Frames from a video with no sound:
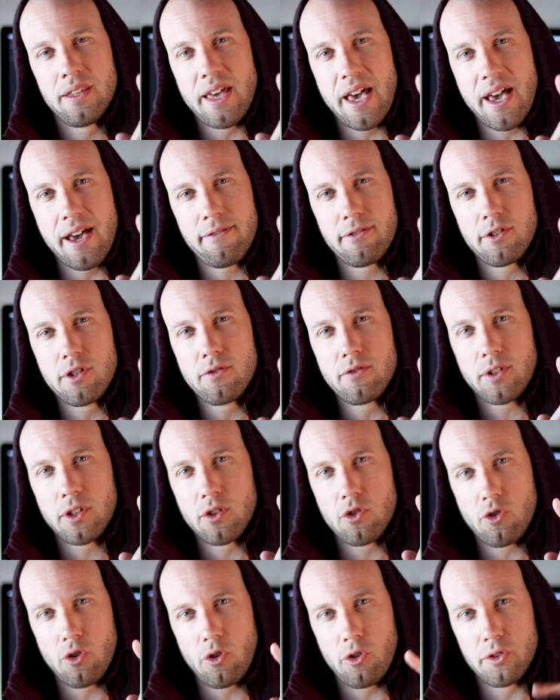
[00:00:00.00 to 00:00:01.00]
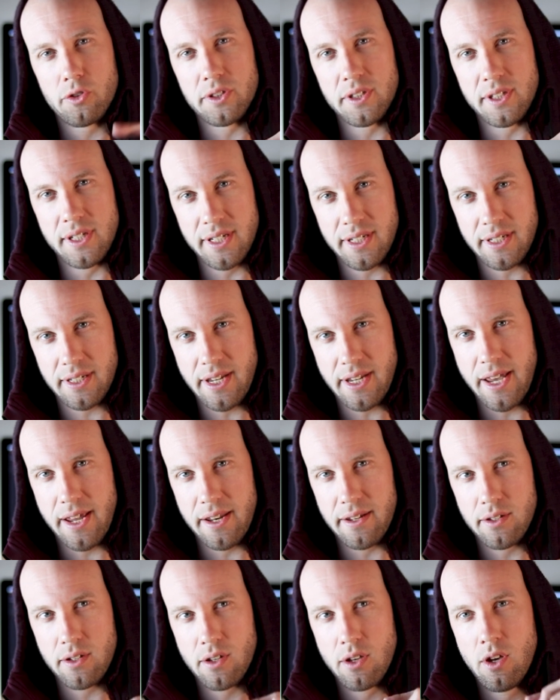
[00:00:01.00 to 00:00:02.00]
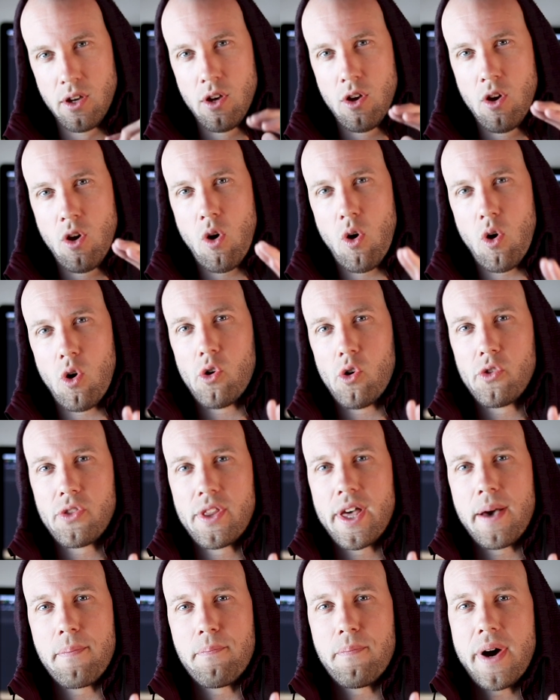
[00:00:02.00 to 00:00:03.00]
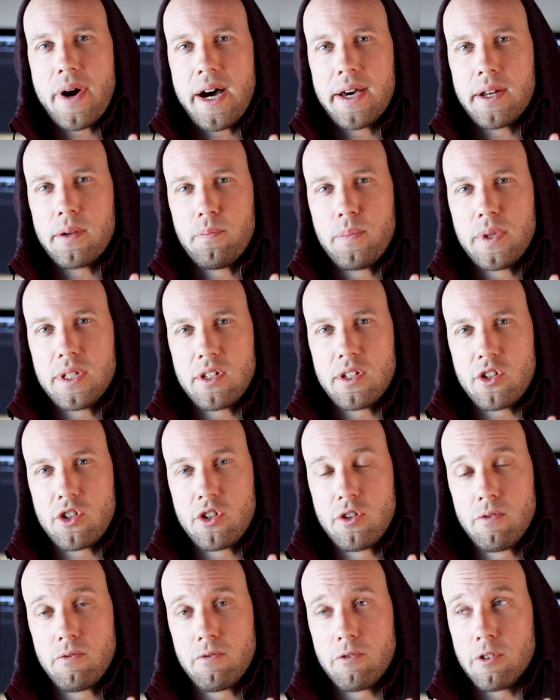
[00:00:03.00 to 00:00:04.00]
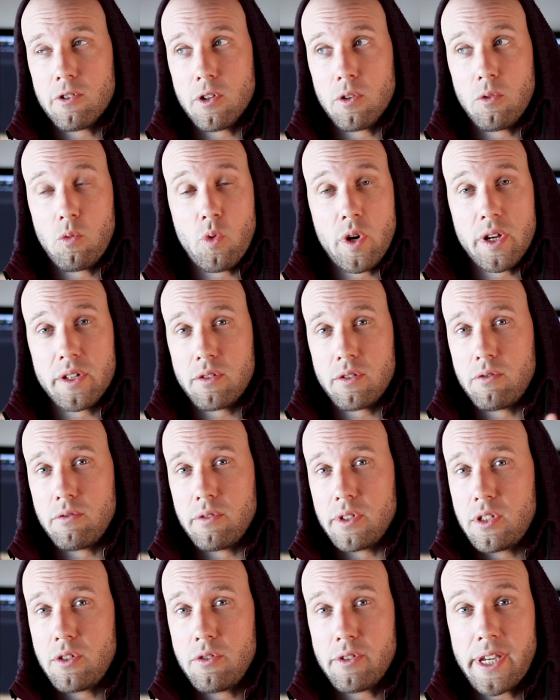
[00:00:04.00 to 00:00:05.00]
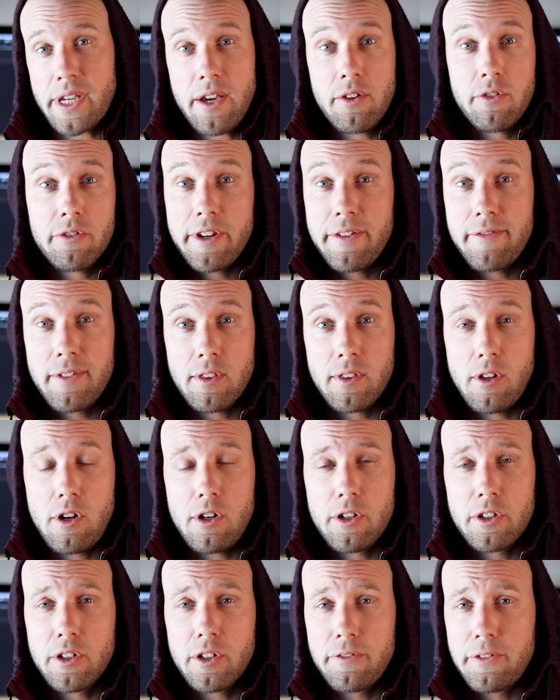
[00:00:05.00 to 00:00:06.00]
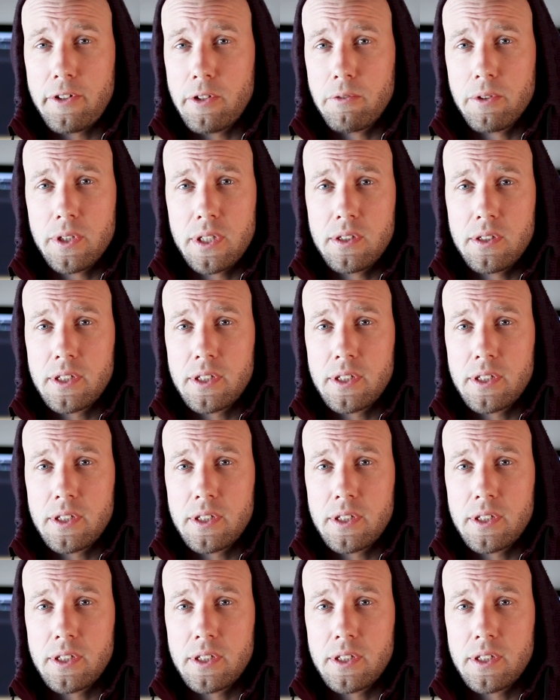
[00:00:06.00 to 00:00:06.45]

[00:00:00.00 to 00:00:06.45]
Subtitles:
After you've controlled, descend, hold that bottom position for a 1 to a 2 count, or even longer if you're really